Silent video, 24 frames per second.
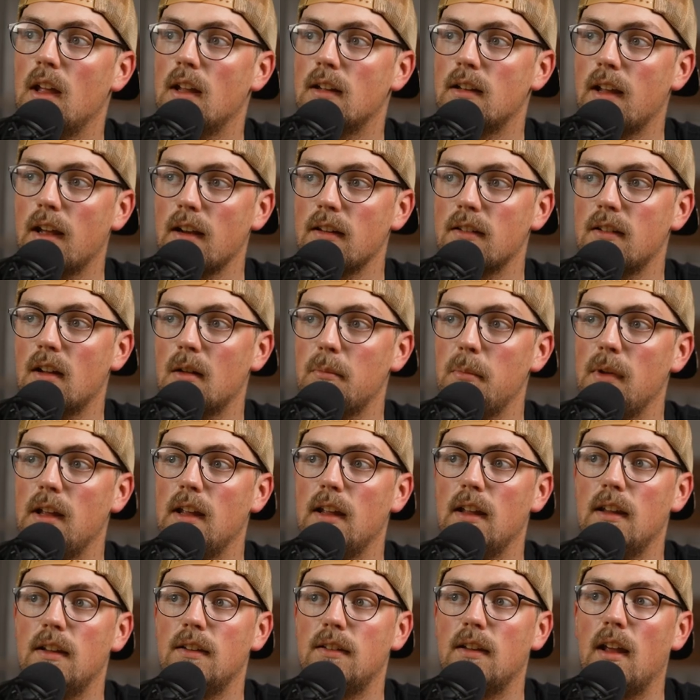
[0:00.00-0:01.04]
Next up
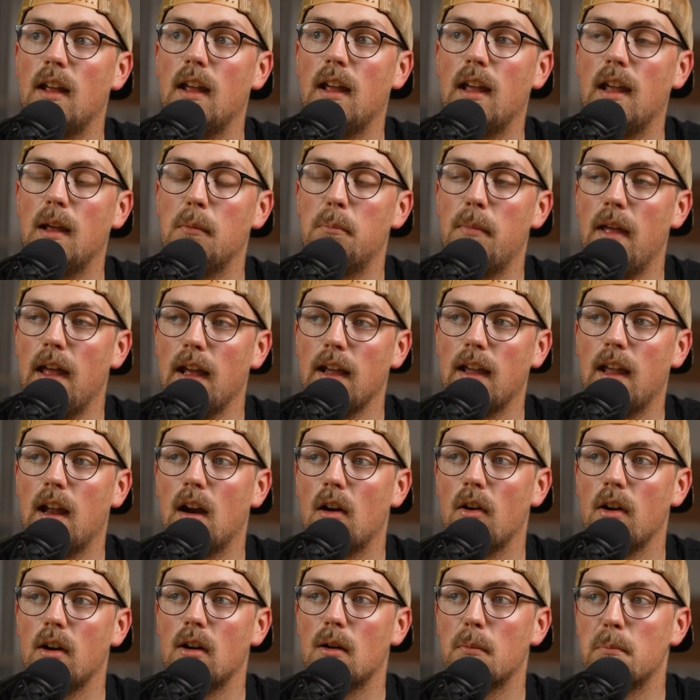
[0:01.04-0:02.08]
is a pet
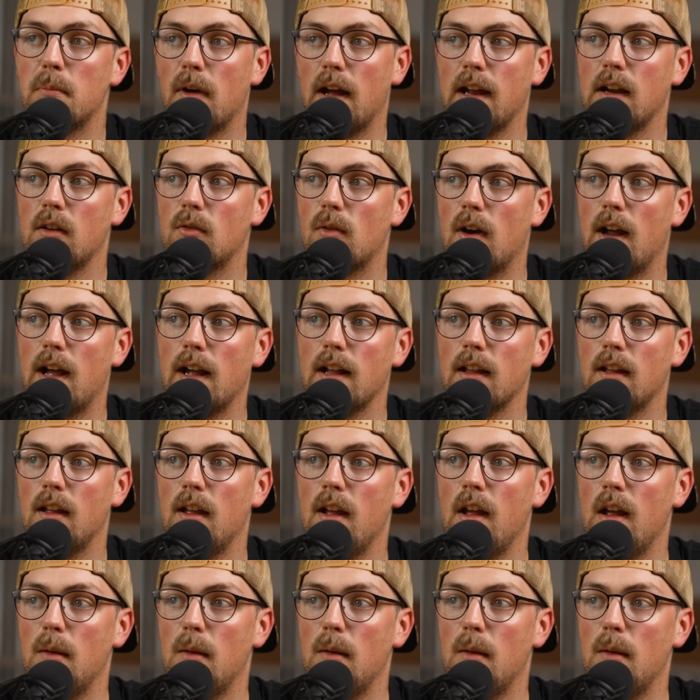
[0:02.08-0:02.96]
carrier bike rack